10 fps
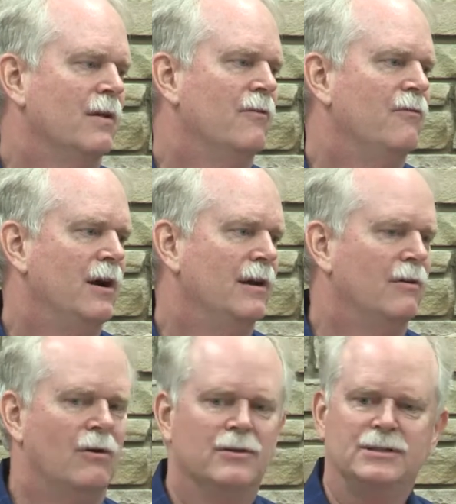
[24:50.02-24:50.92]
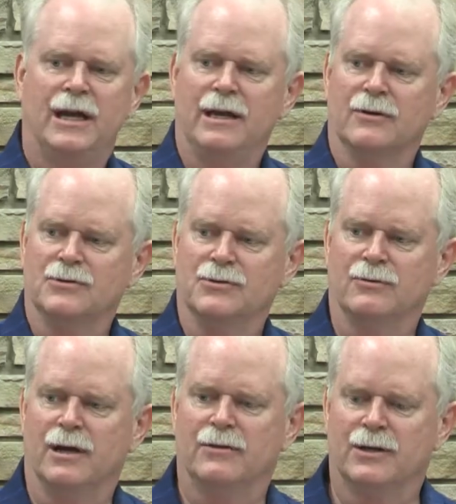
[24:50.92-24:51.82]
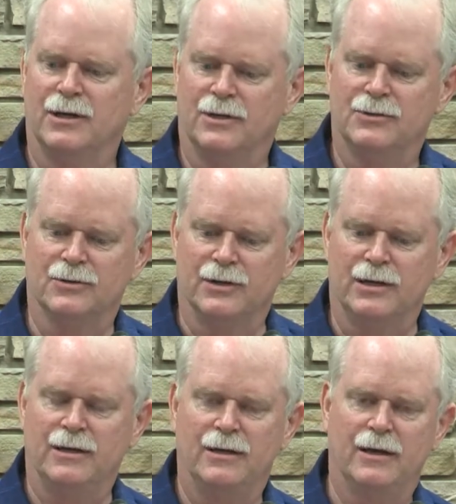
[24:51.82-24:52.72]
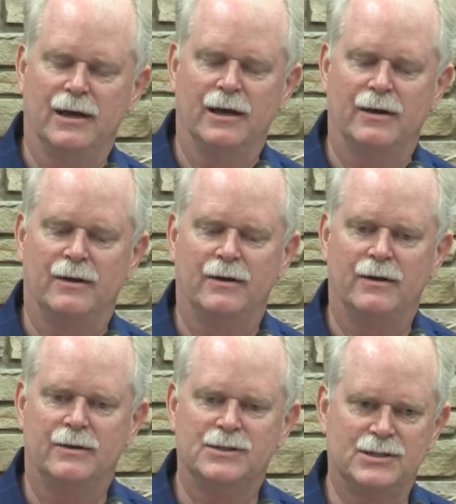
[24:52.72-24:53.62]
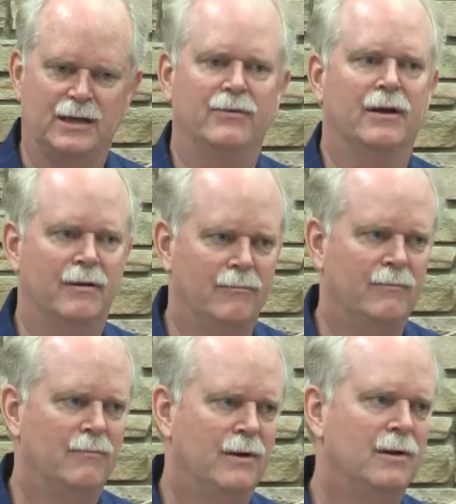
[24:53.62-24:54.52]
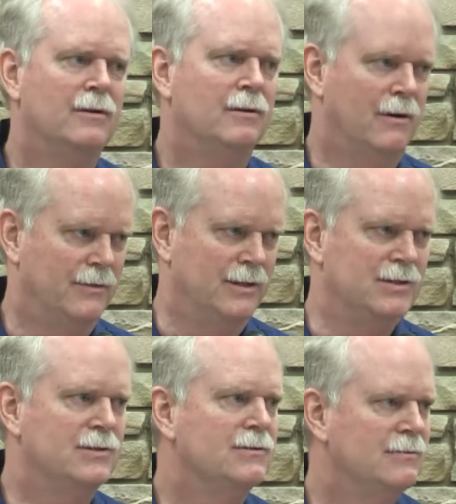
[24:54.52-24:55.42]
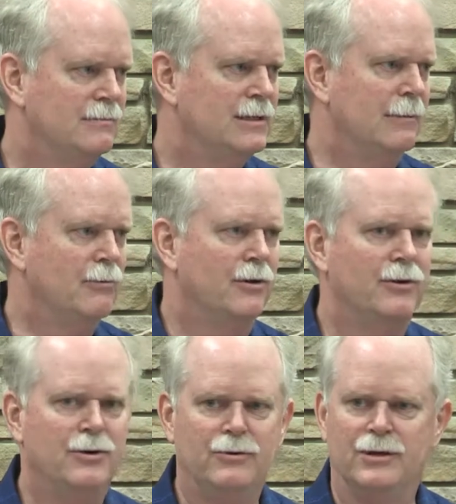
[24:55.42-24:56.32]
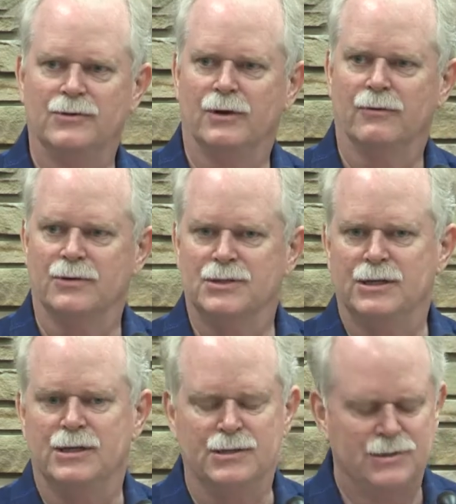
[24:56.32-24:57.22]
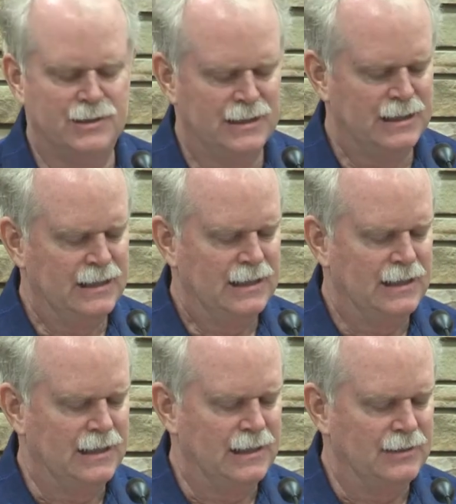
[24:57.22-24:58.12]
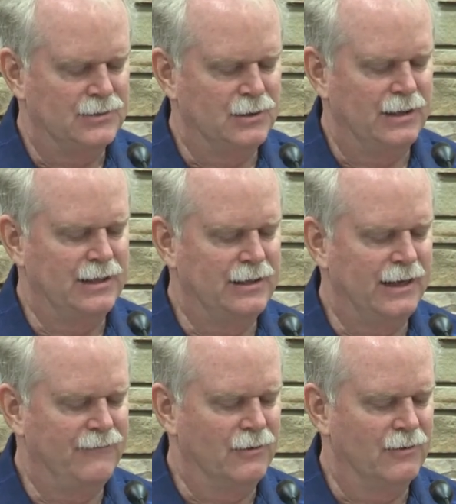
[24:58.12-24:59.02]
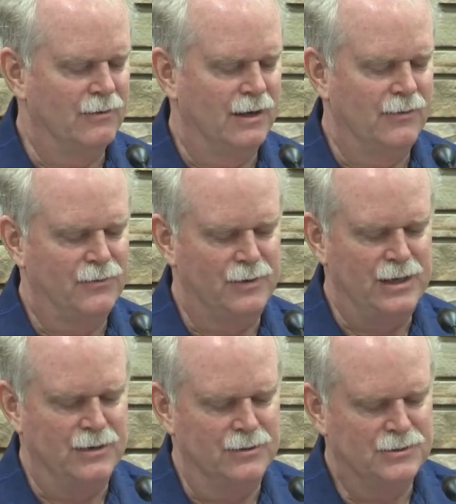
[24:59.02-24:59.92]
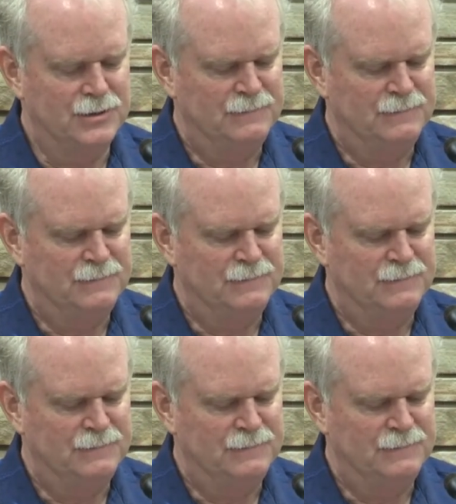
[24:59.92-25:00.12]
find all the tankers throughout the country and send them on these temporary duties overseas. So I did that for 3 years.